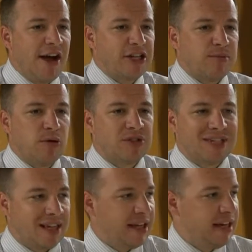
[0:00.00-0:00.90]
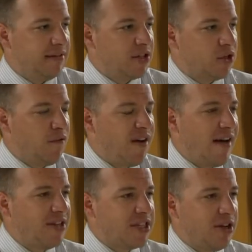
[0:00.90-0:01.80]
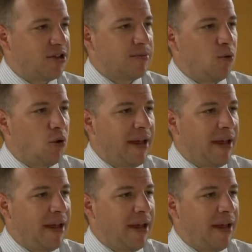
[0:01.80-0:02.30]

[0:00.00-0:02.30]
you're supposed to live. And so 5 and 6 are more